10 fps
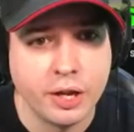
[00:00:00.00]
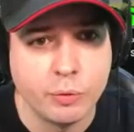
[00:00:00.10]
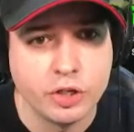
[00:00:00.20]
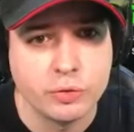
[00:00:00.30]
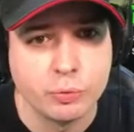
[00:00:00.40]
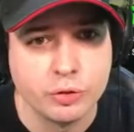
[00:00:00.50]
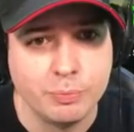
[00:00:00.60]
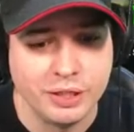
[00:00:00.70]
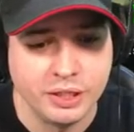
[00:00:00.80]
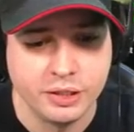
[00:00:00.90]
which
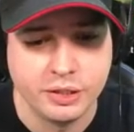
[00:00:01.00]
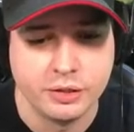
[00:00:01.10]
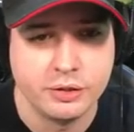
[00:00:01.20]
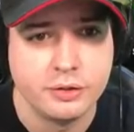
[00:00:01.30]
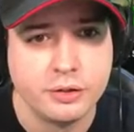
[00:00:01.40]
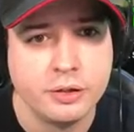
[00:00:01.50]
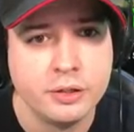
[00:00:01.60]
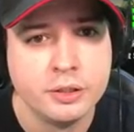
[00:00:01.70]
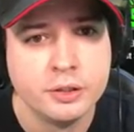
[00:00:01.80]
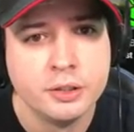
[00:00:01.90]
would be
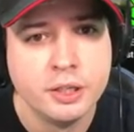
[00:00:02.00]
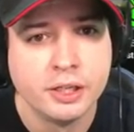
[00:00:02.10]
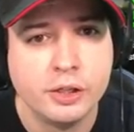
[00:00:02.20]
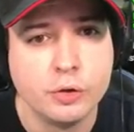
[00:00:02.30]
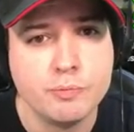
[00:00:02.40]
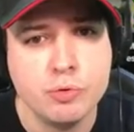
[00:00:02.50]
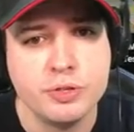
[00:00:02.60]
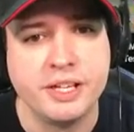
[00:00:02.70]
Good Mood